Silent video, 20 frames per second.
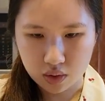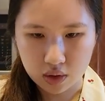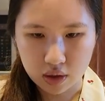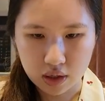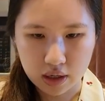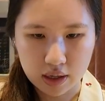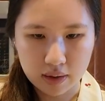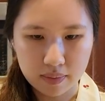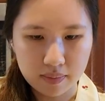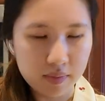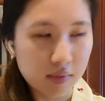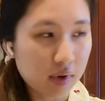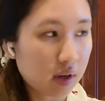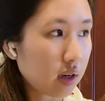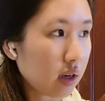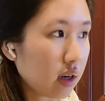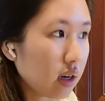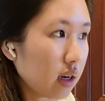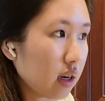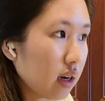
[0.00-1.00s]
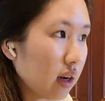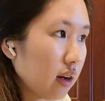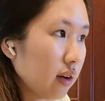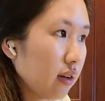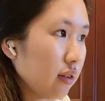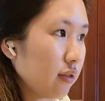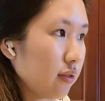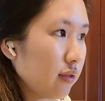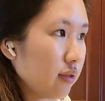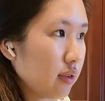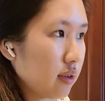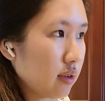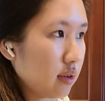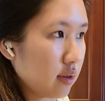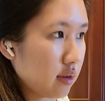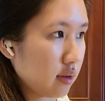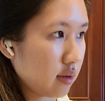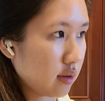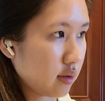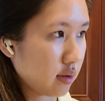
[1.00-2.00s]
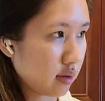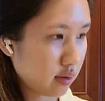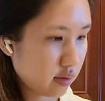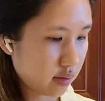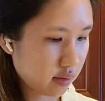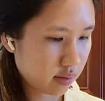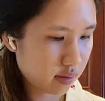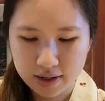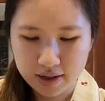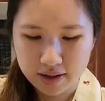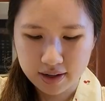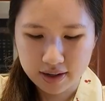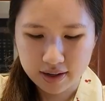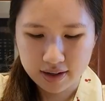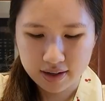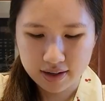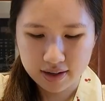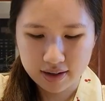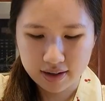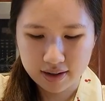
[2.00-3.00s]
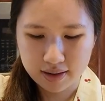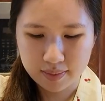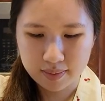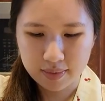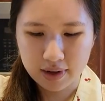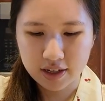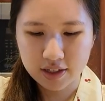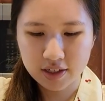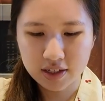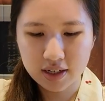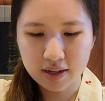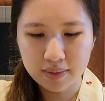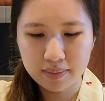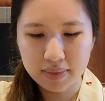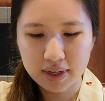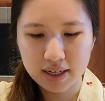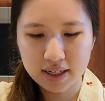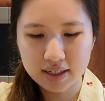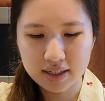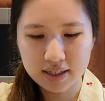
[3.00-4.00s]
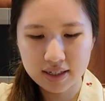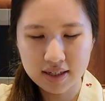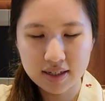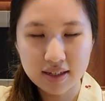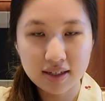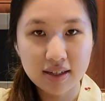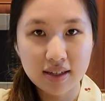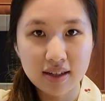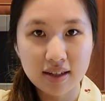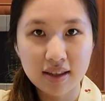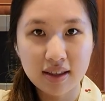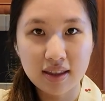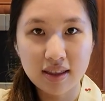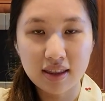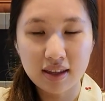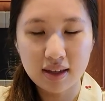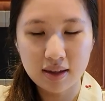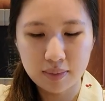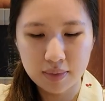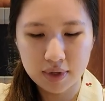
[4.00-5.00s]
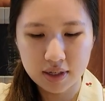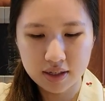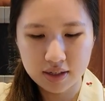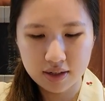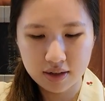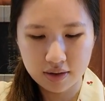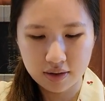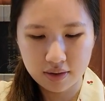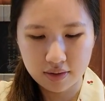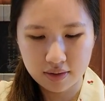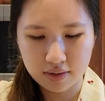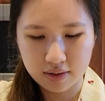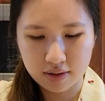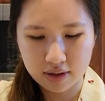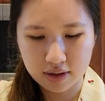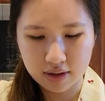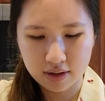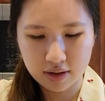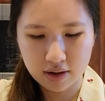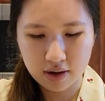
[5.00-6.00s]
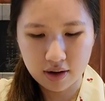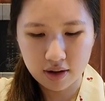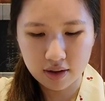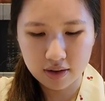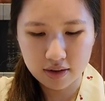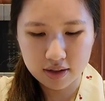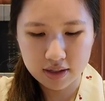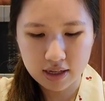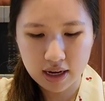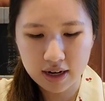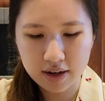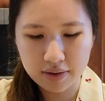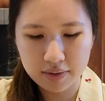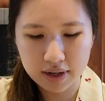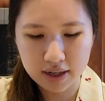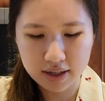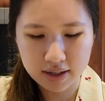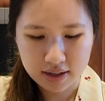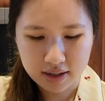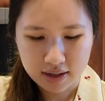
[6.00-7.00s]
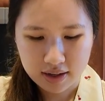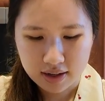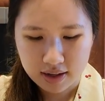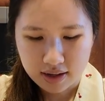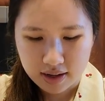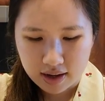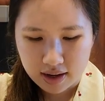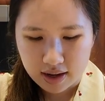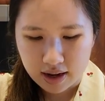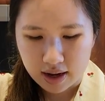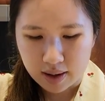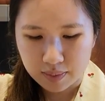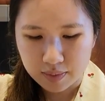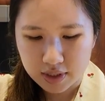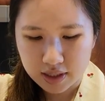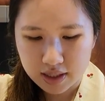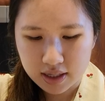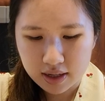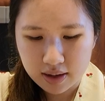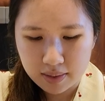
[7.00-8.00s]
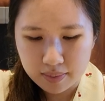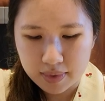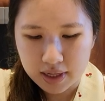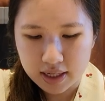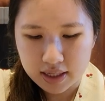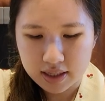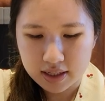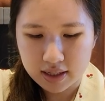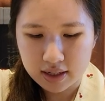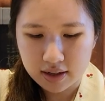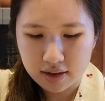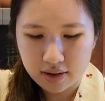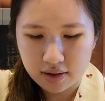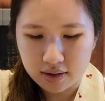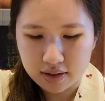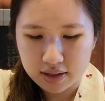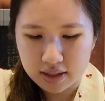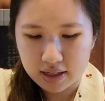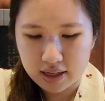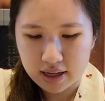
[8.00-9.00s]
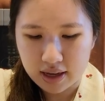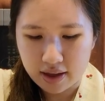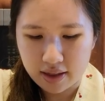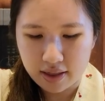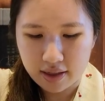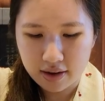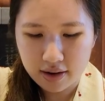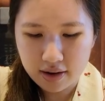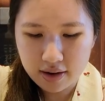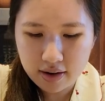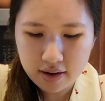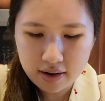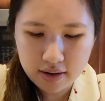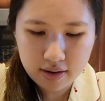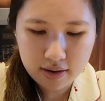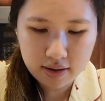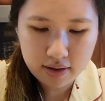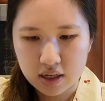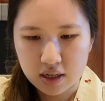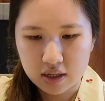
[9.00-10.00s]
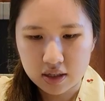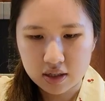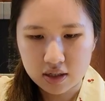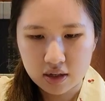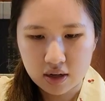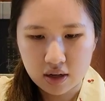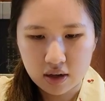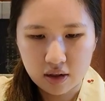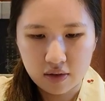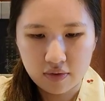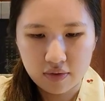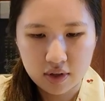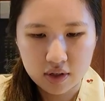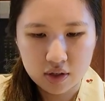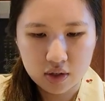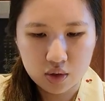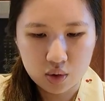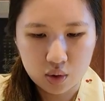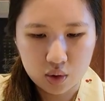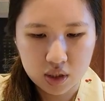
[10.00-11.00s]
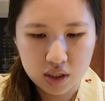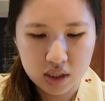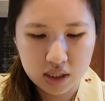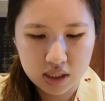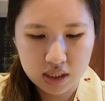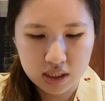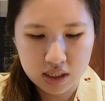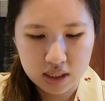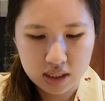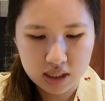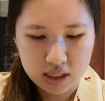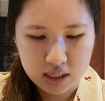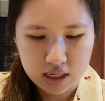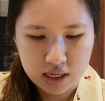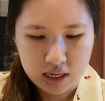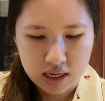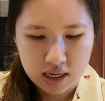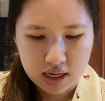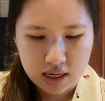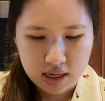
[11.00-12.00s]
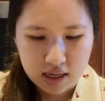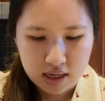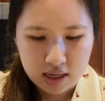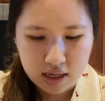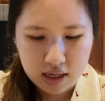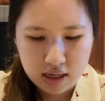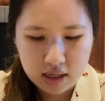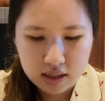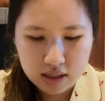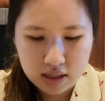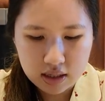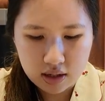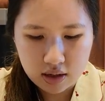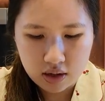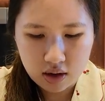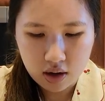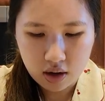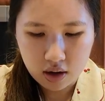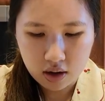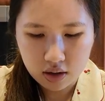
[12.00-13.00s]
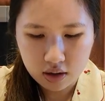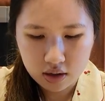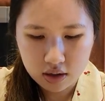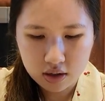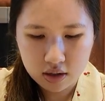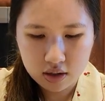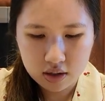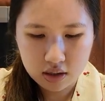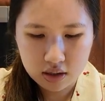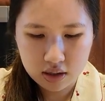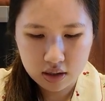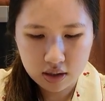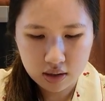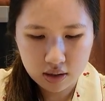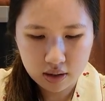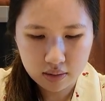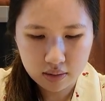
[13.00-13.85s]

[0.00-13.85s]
Okay, good enough. Here, I should have mixed the miso on the collars. Anyway, I'm just gonna mix it all together. Massage all of the sauce into the collars.